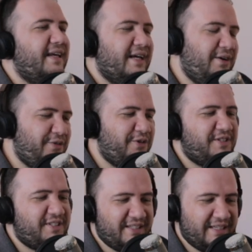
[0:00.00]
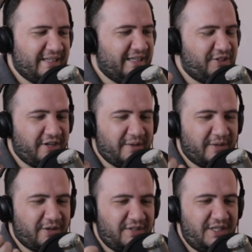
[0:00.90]
of course, I talked
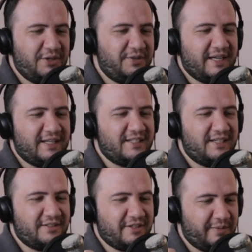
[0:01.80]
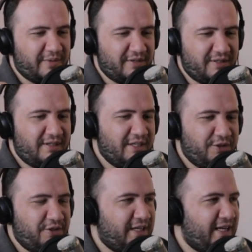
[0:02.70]
about Neo dancing, I talked about
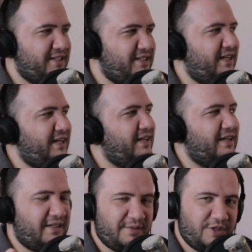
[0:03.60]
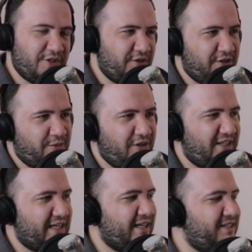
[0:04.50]
Usher dancing, Justin Timberlake
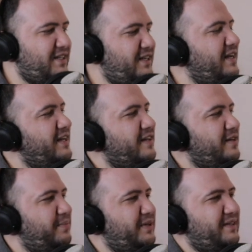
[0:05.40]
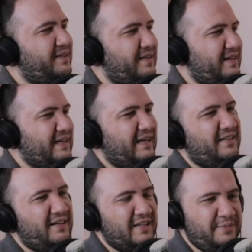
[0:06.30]
dancing, but I
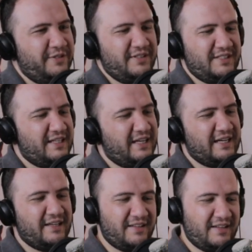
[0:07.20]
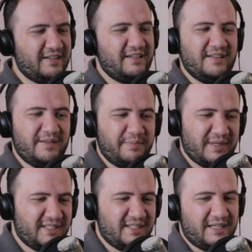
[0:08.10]
think up to this day, I think the
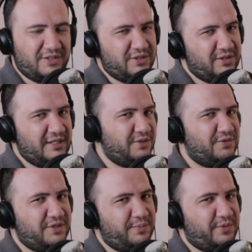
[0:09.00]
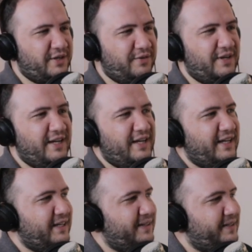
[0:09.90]
best dancer is Chris Brown,
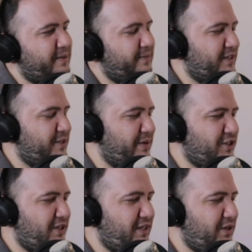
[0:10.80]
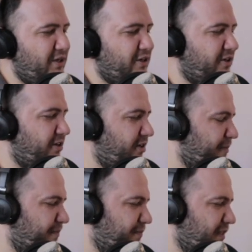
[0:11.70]
especially
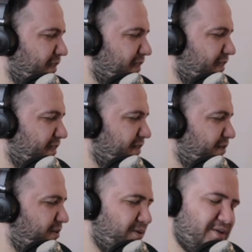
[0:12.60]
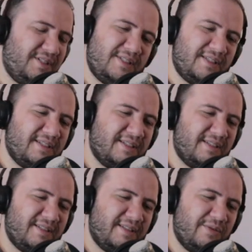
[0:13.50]
there is,
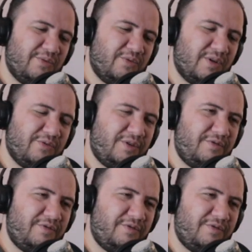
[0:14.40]
what